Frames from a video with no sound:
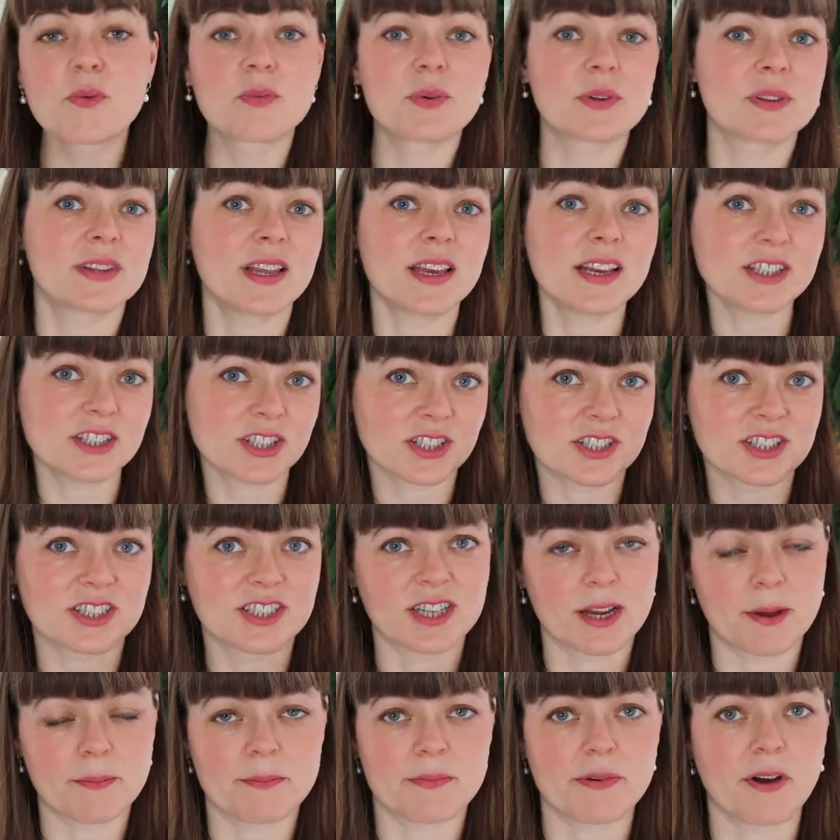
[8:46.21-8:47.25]

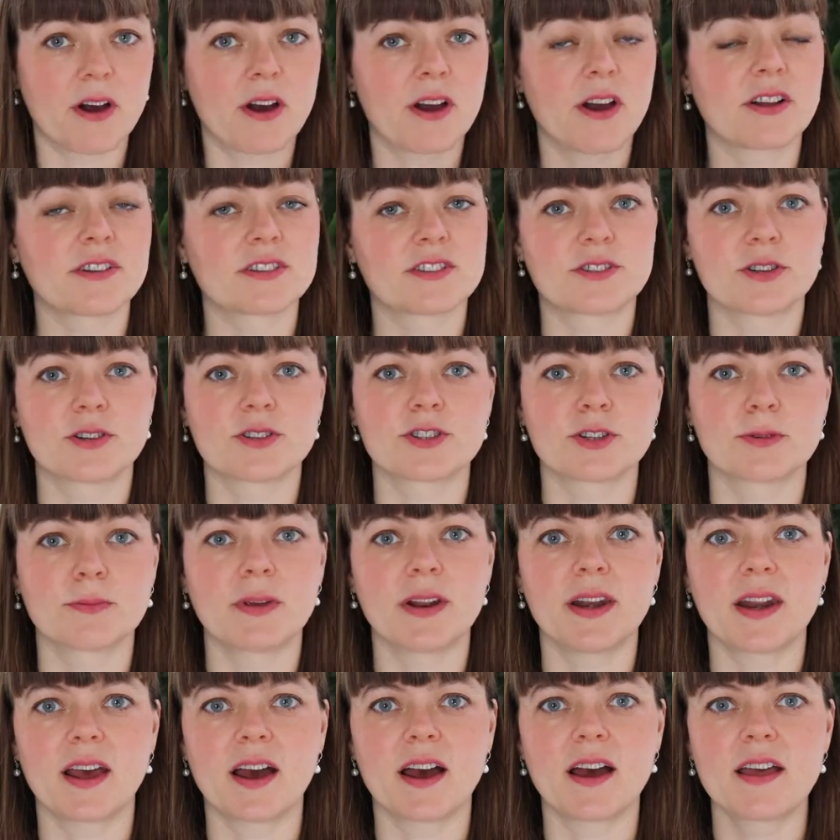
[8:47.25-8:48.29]
relationship on social
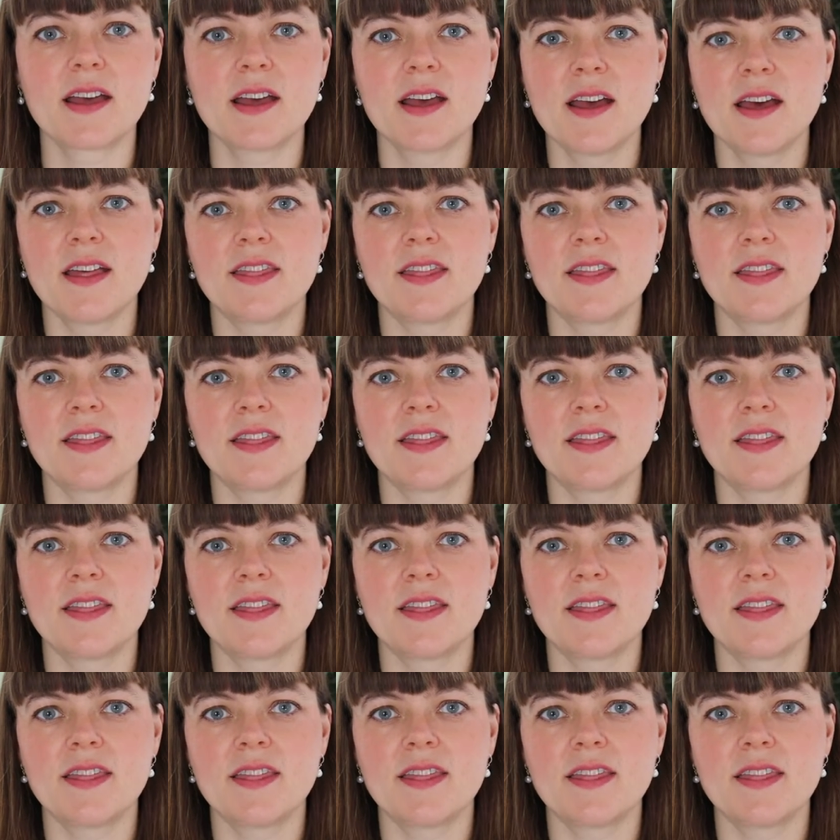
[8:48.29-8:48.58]
media.